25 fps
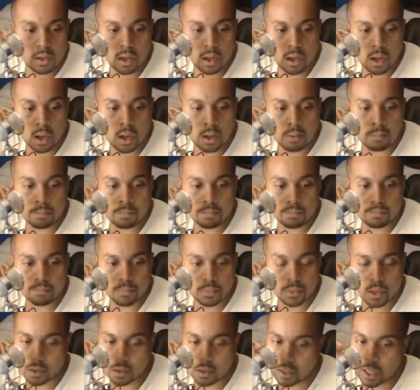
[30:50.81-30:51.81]

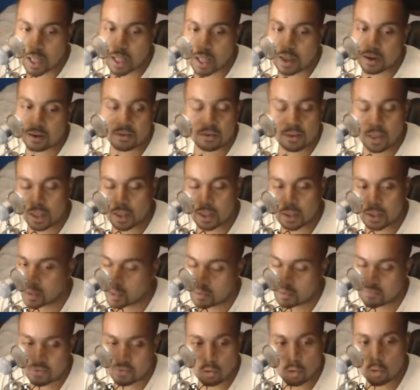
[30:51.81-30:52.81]
God,
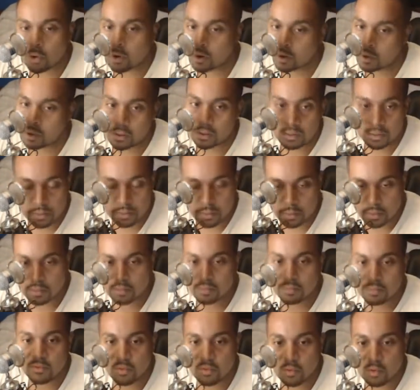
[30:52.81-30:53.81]
even Orton
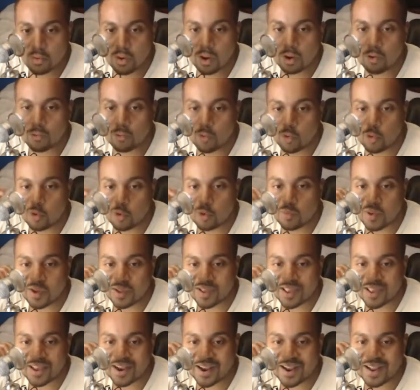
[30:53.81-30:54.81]
before Rude,
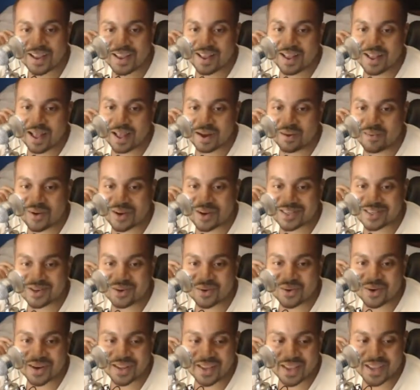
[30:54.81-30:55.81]
but like I don't want to see
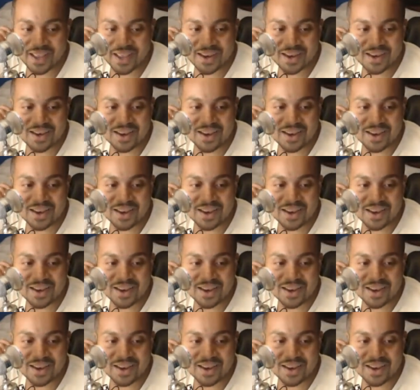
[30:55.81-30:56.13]
Orton again.